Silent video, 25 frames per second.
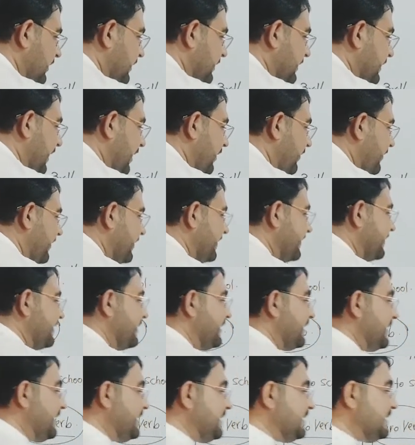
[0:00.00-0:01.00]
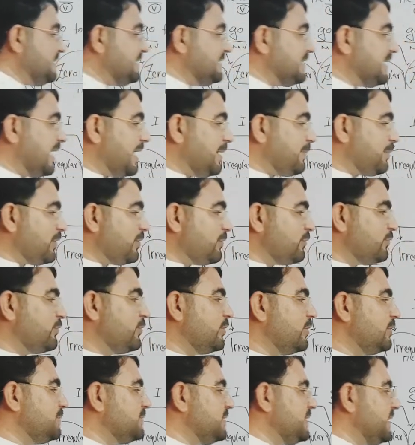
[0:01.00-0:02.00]
Now in these type of
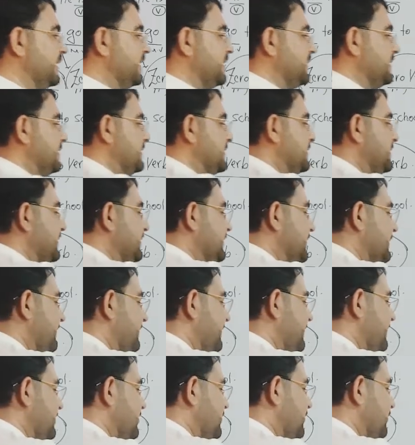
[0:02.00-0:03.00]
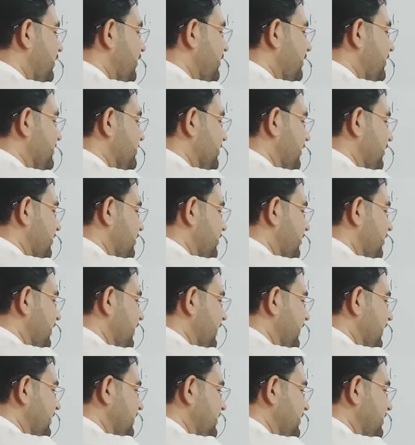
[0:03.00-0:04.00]
verb, there is the first form is also
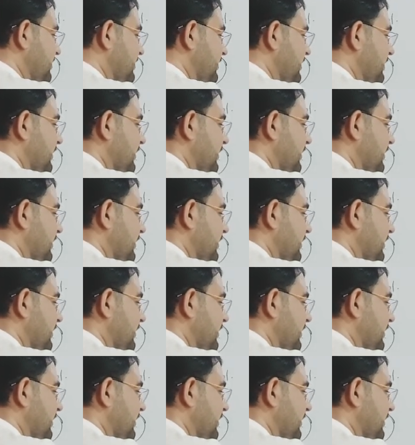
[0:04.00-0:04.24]
cut,